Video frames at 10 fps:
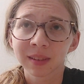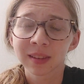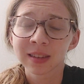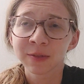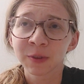
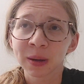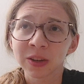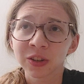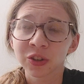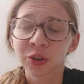this
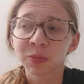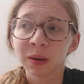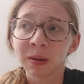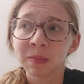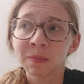information should
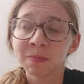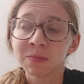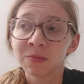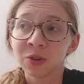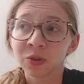be
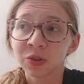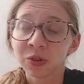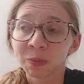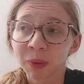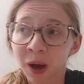known to
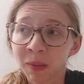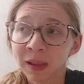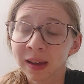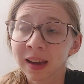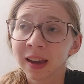the
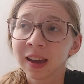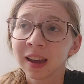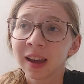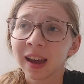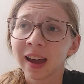public,
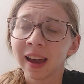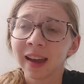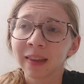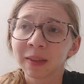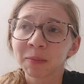
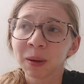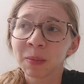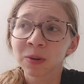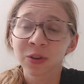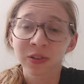and
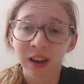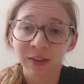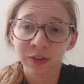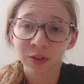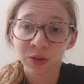people shouldn't
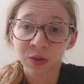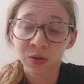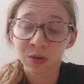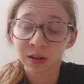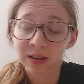have to
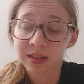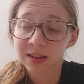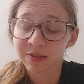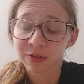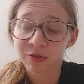Google and
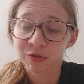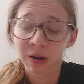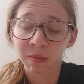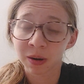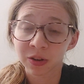sift through
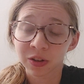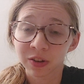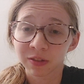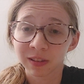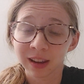a bunch
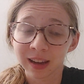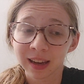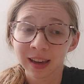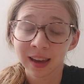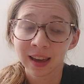of
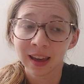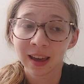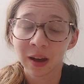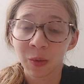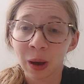like
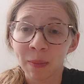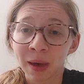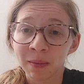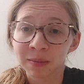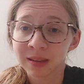
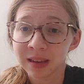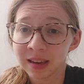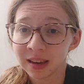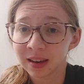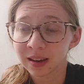
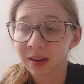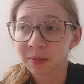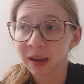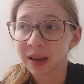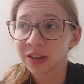
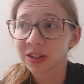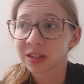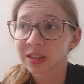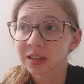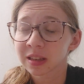WebMD
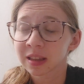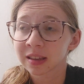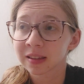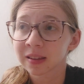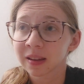pages that